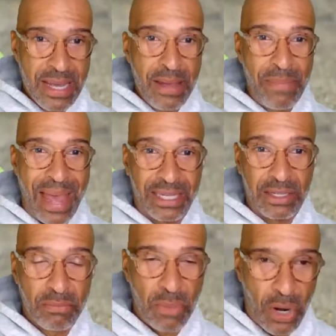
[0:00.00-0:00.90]
back
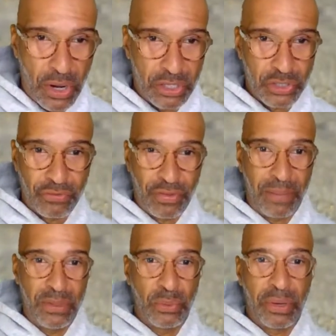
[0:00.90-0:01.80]
in March or
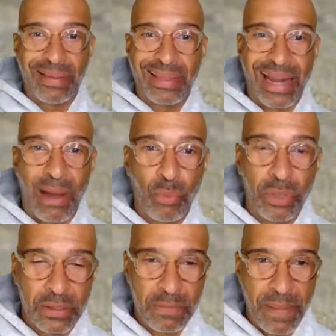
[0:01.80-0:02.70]
February that I
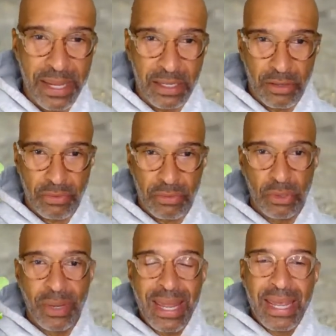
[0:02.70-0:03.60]
wouldn't make it
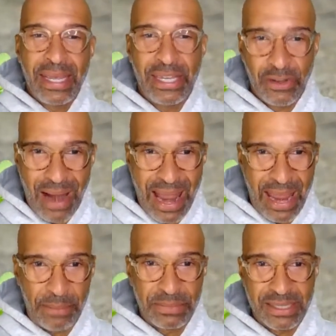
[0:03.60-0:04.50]
through, here I
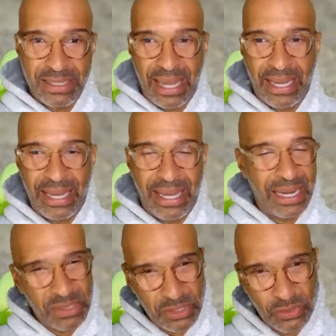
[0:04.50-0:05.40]
am today and I'm
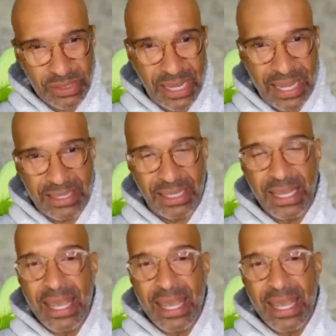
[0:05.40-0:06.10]
still standing.